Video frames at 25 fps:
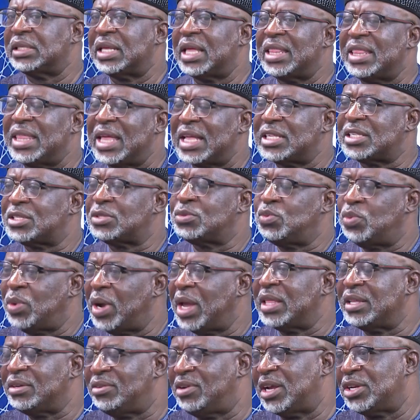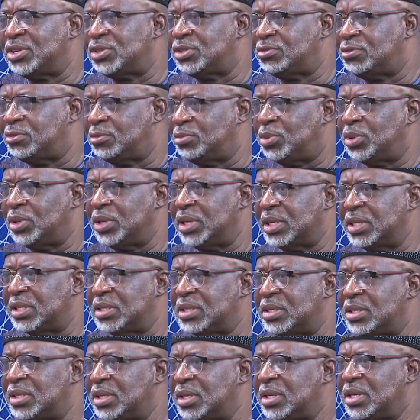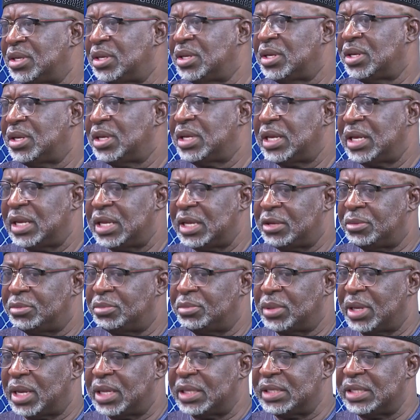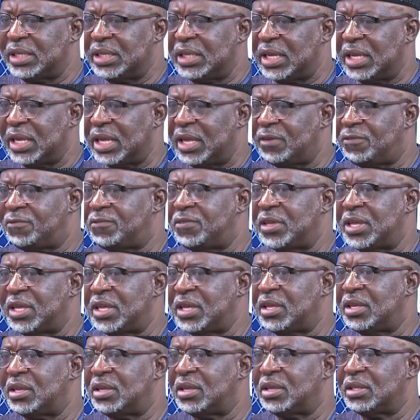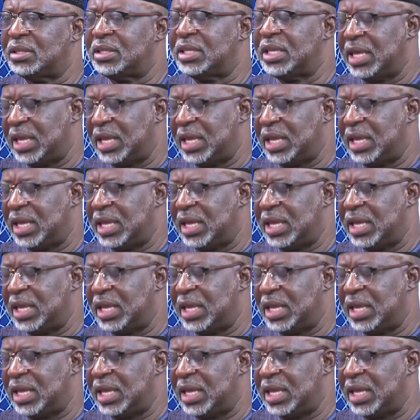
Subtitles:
that's where grassroots football is. And the FA, the